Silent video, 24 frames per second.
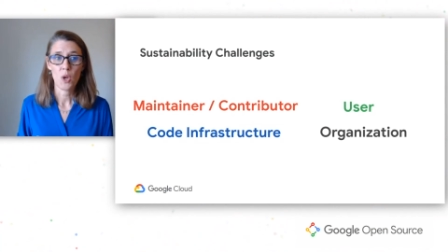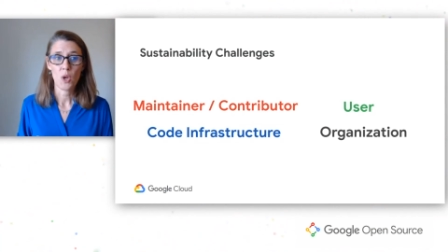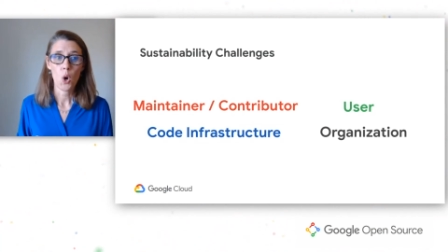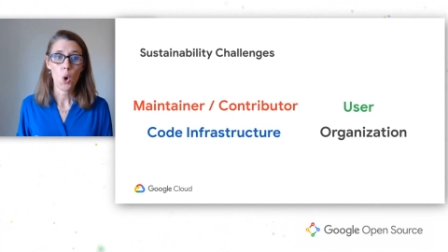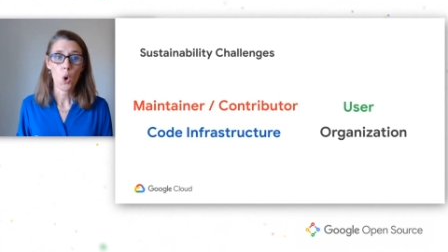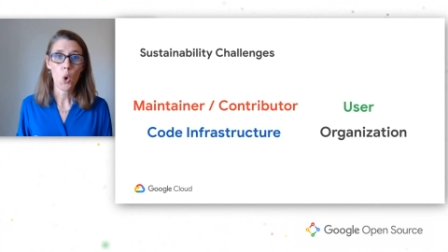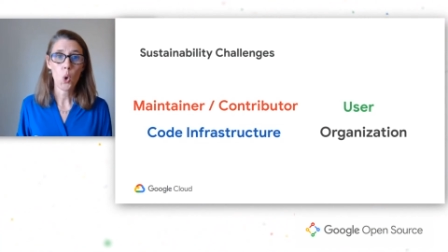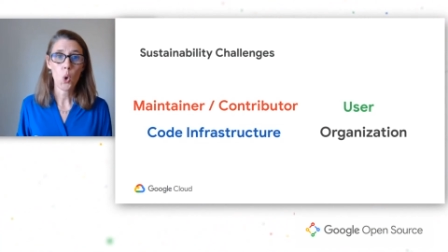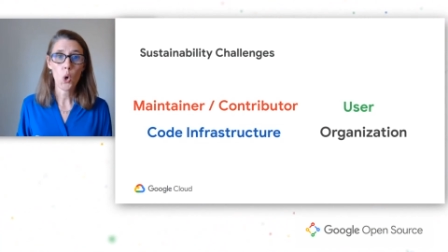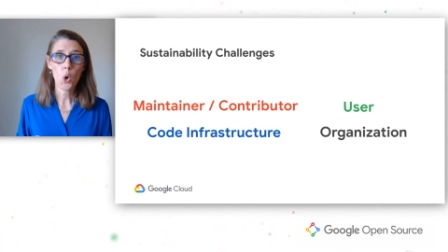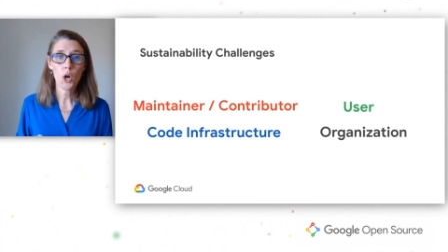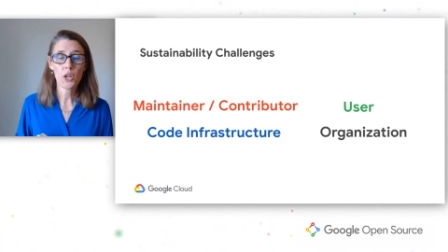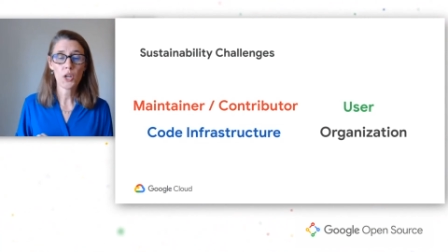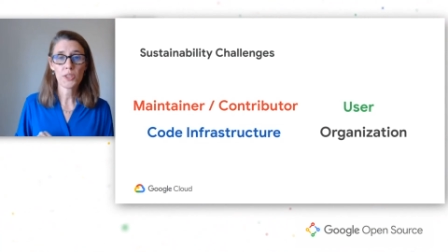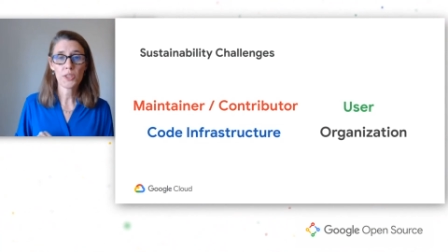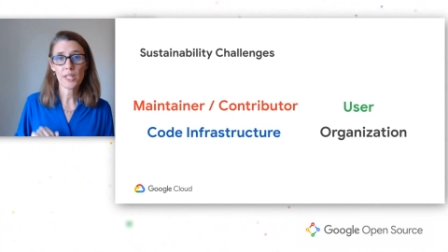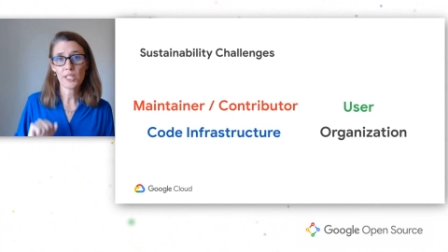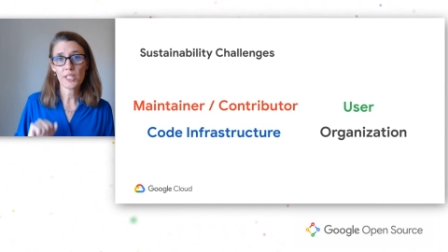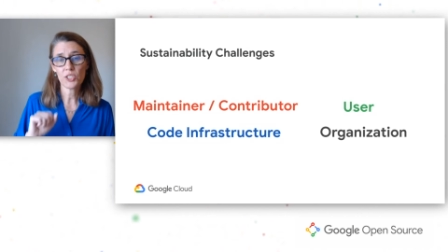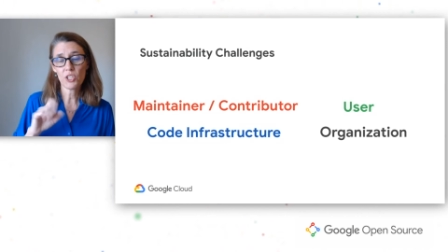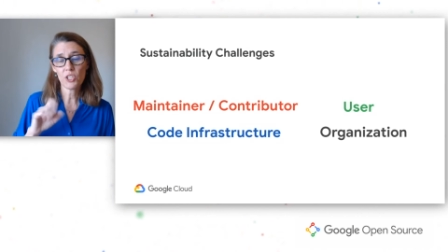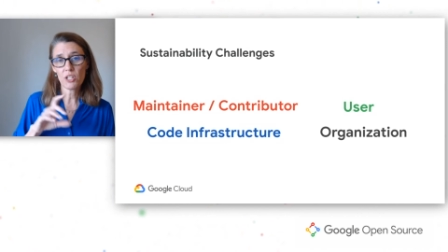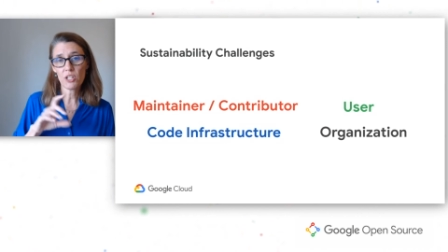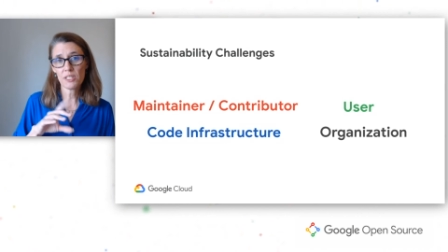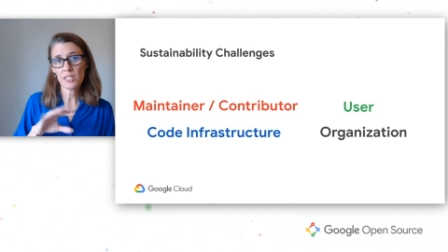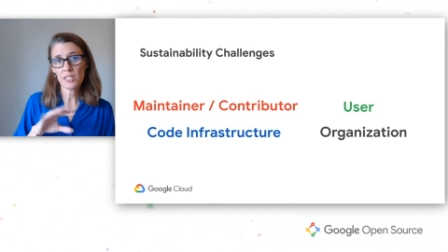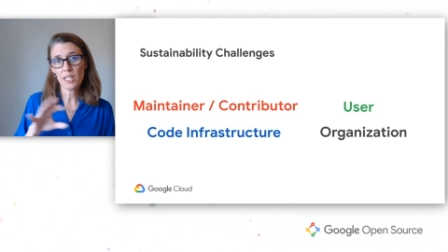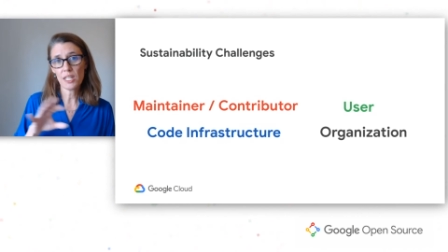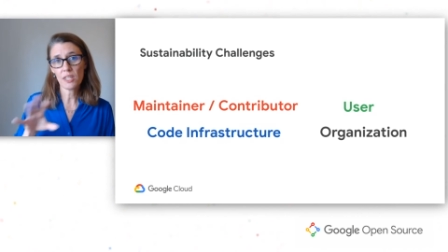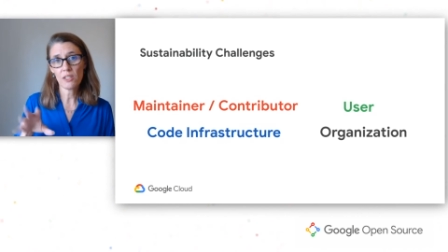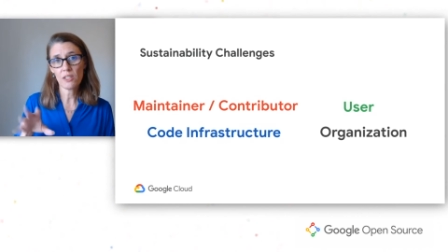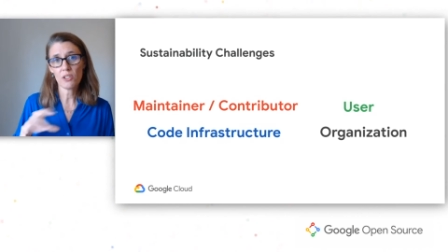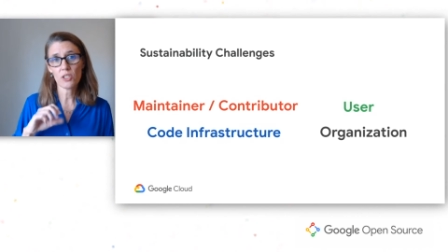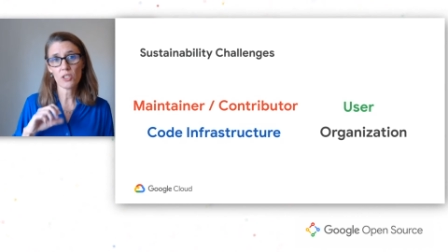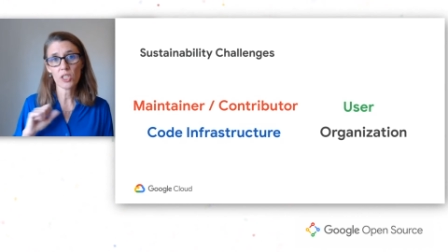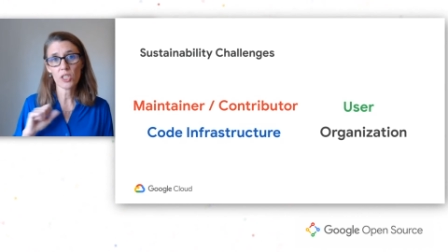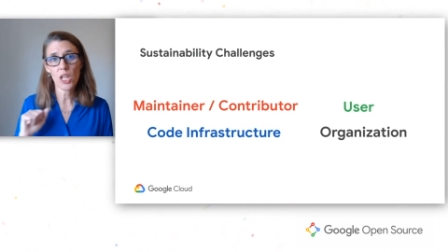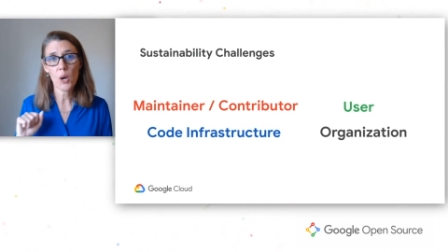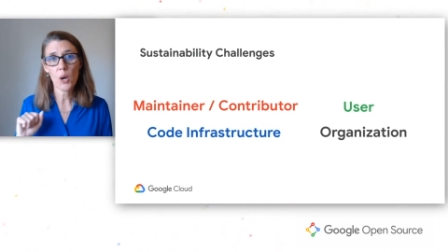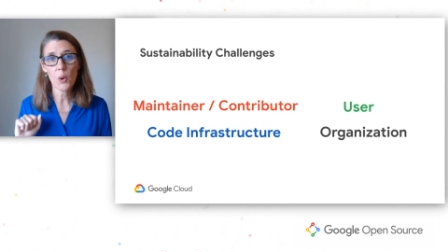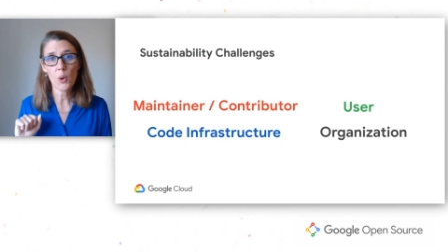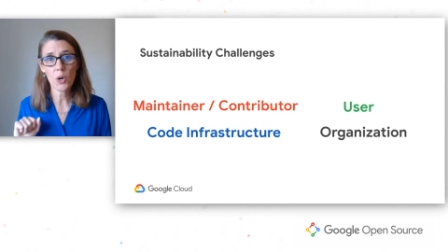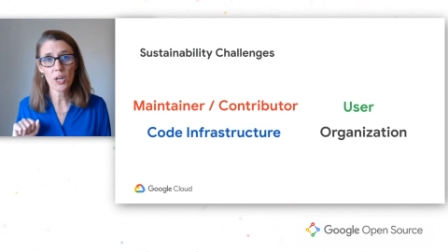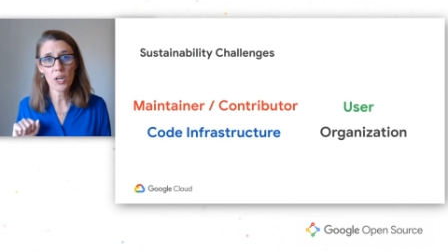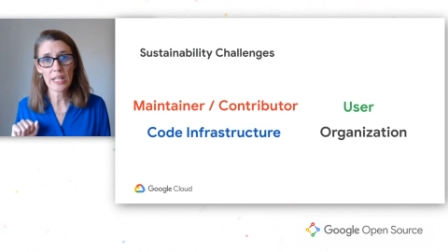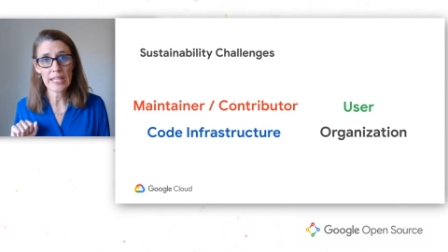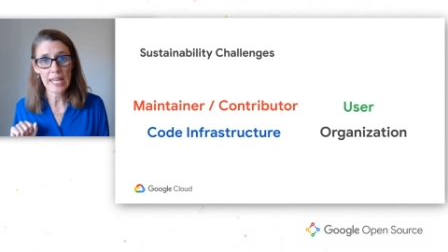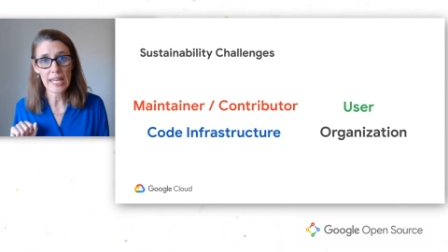or they start seeing there's
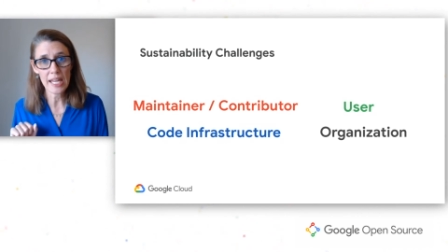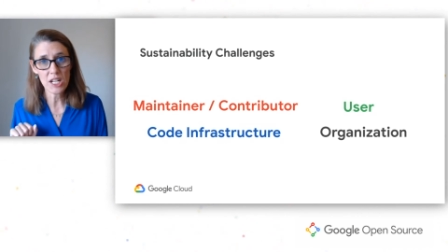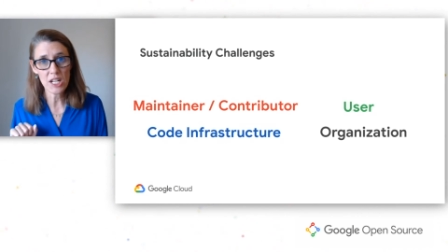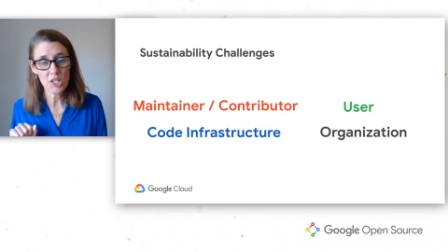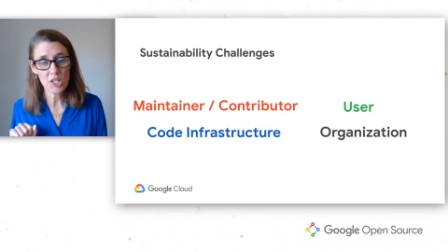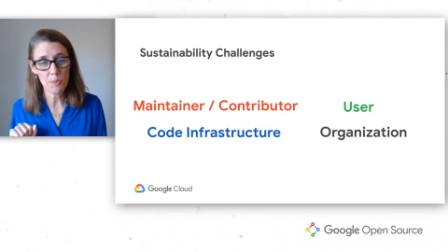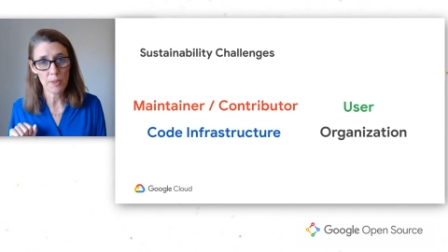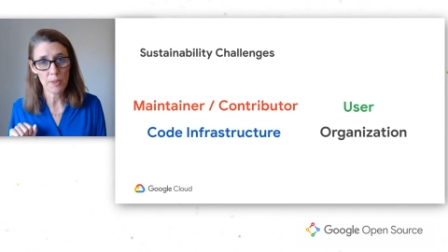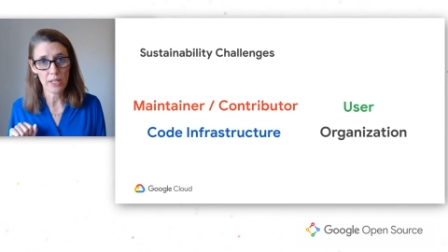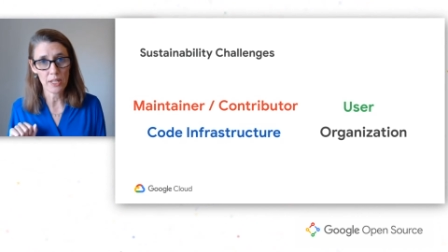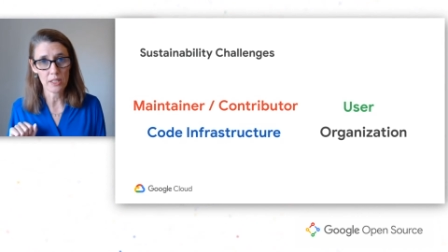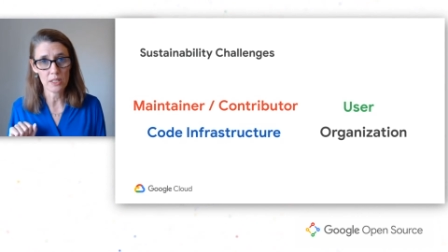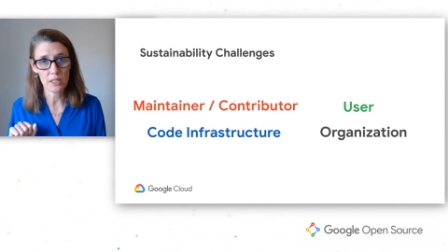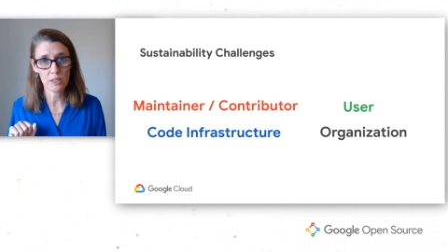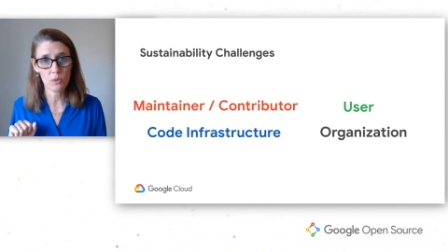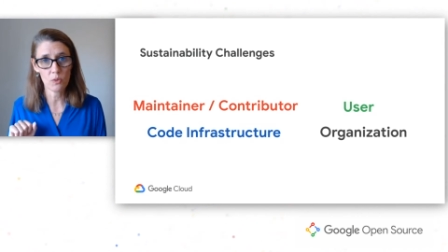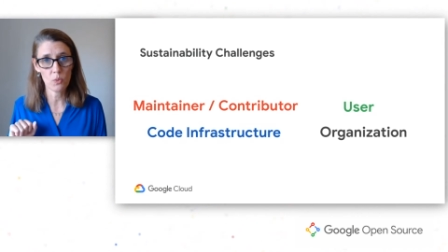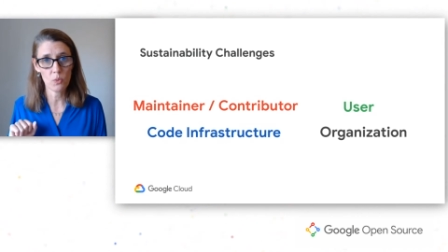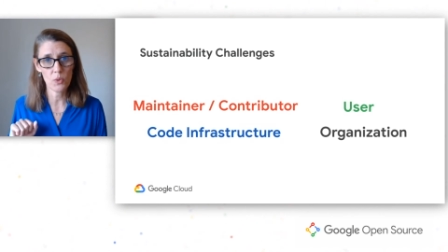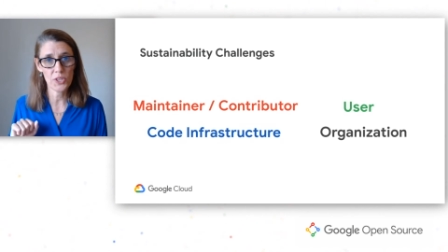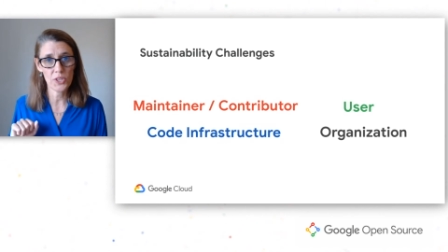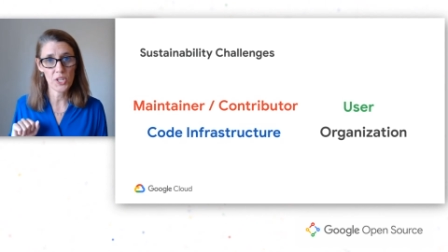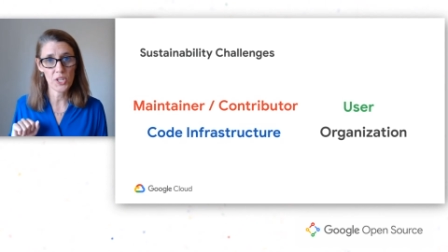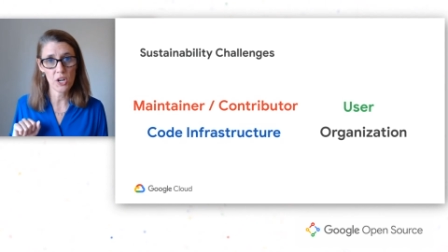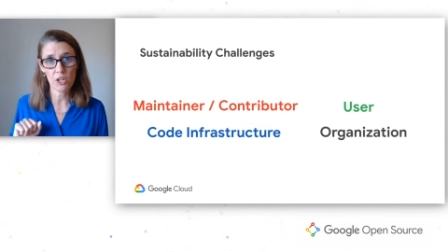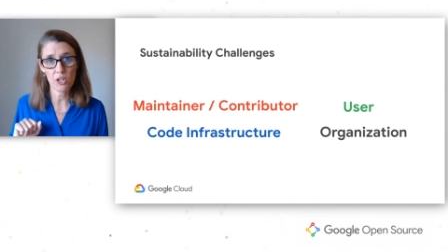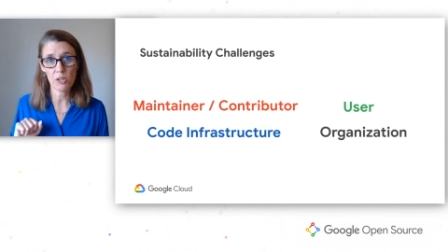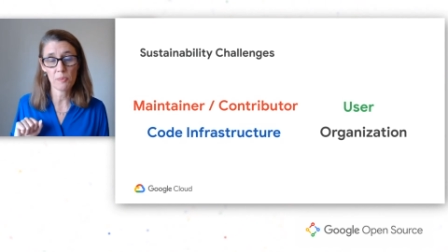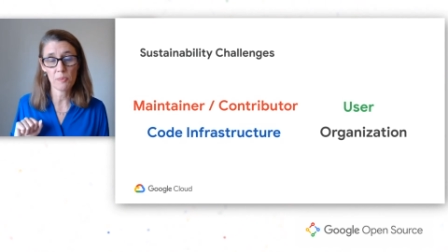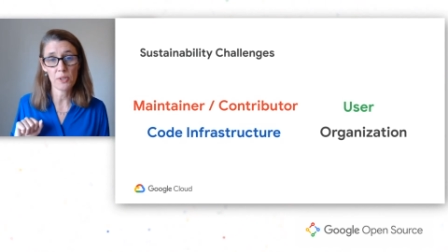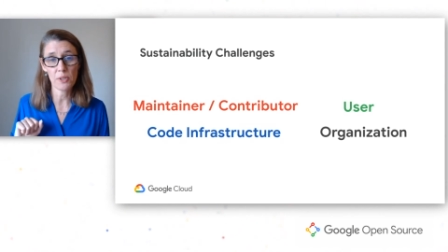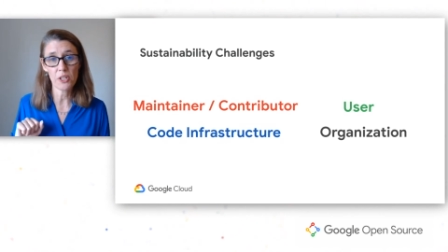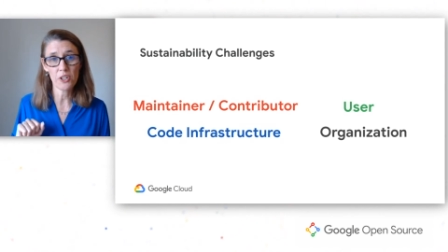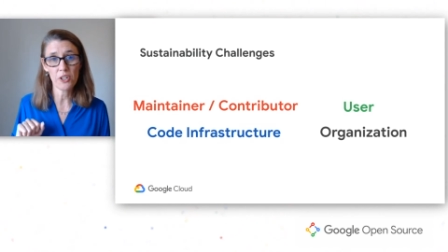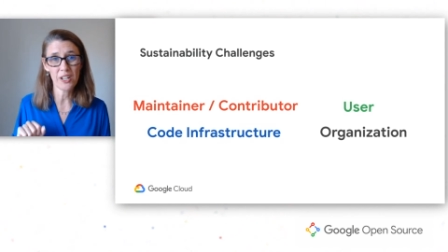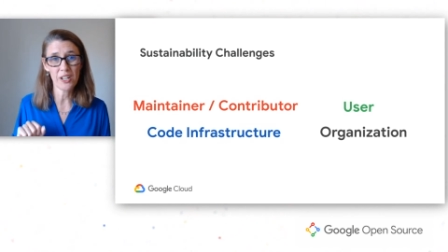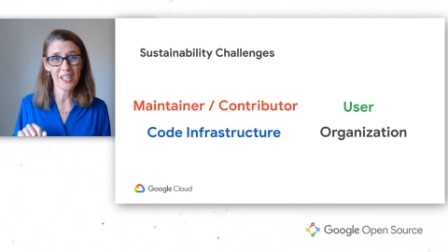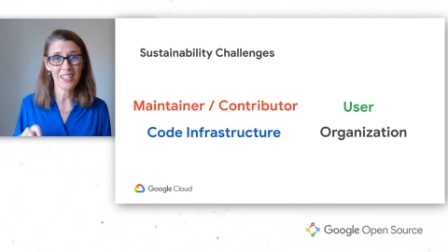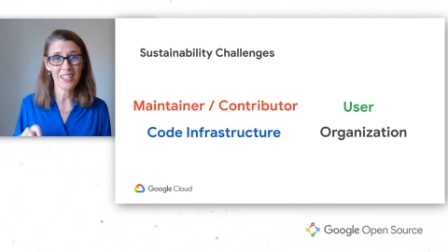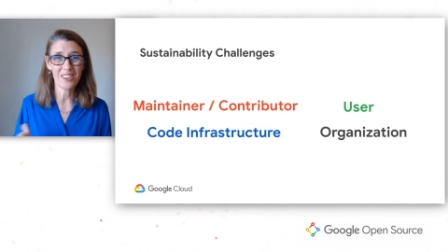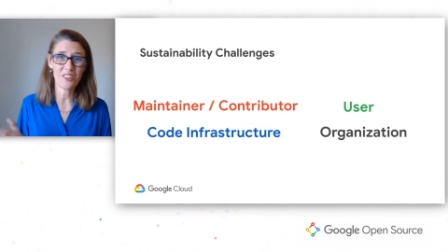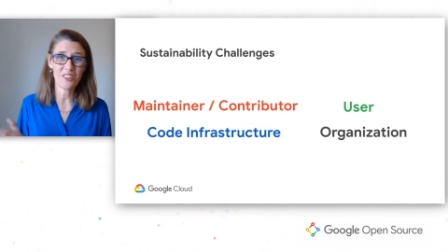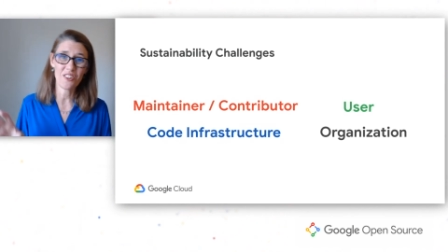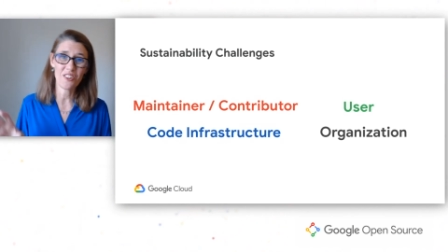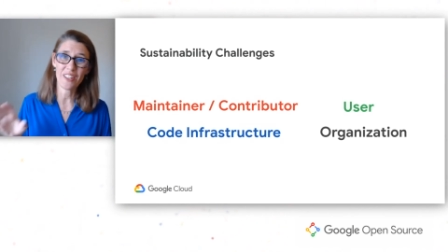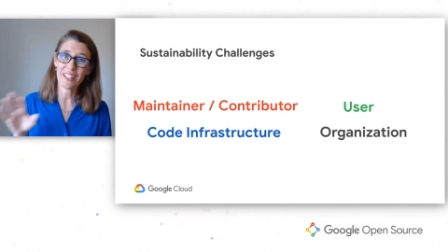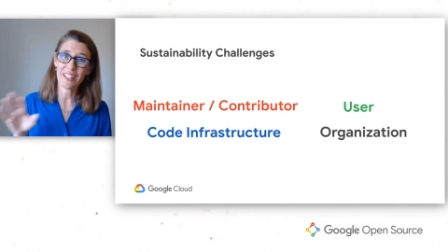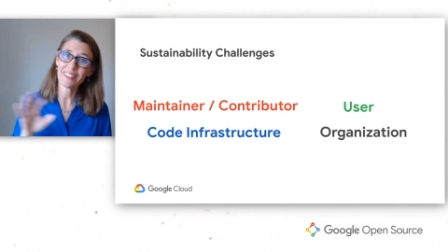lower engagement with your community and
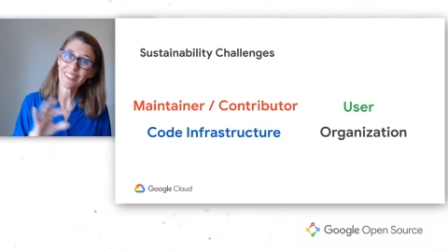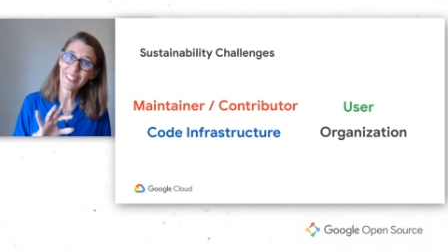they're like,